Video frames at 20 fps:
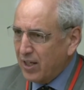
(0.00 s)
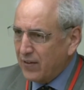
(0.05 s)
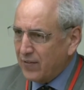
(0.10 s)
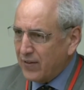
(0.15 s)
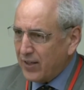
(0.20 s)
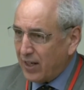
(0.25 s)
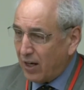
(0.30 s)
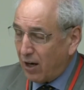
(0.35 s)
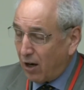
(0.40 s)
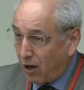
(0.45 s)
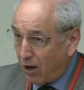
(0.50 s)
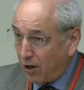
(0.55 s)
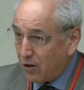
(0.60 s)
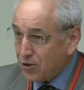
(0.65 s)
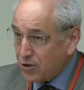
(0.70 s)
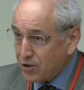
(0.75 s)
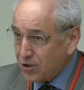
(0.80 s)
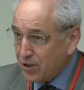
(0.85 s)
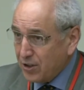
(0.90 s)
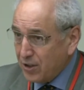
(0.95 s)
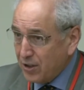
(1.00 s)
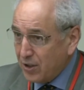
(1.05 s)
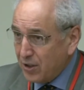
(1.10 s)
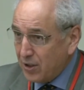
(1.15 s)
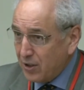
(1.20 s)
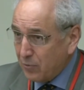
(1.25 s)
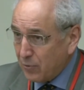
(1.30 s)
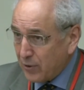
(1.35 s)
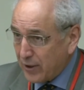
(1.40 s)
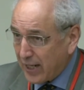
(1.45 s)
the harsh
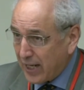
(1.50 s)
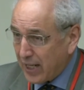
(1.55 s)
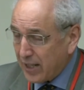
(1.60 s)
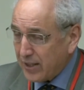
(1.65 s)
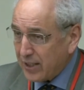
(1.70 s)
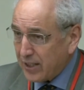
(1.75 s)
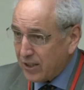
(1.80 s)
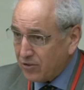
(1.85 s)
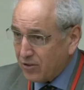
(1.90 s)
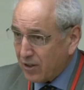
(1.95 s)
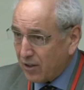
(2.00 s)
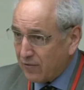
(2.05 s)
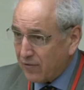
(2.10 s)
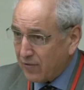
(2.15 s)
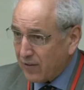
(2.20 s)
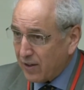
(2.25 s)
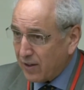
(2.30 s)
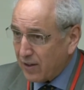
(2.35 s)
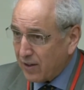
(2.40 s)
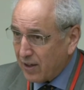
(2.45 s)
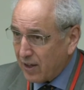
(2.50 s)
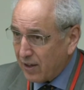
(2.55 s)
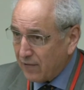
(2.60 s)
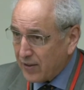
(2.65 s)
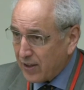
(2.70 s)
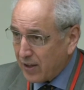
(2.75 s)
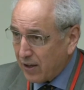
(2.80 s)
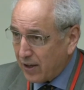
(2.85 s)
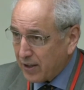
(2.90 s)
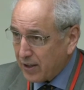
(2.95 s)
realities of
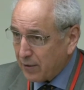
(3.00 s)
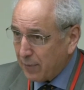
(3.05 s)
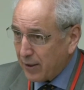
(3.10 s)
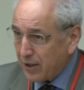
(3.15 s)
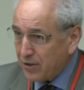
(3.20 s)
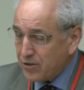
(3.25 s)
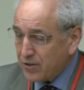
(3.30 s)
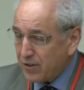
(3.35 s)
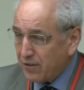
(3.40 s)
the occupation,